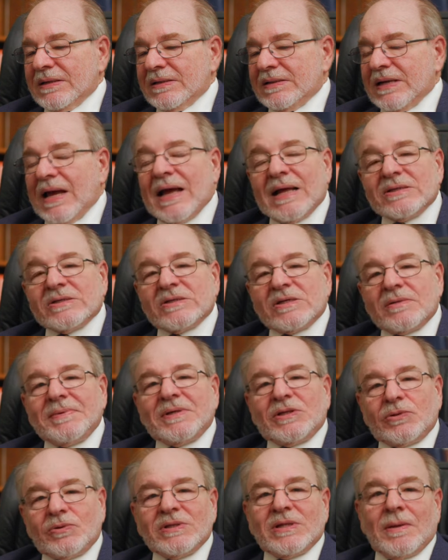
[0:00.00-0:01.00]
tends to
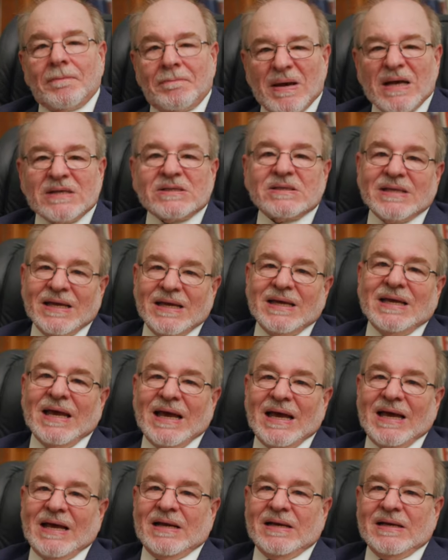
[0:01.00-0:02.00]
be doing the best they
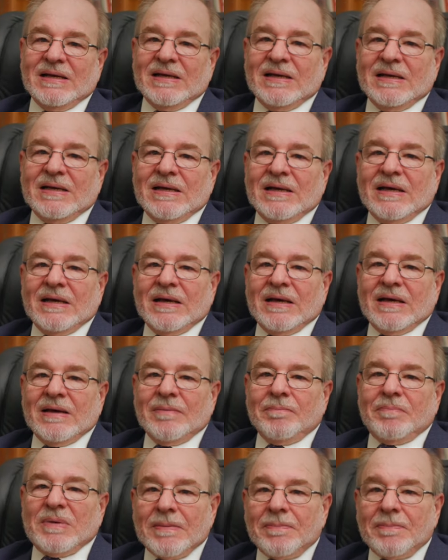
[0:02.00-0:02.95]
can.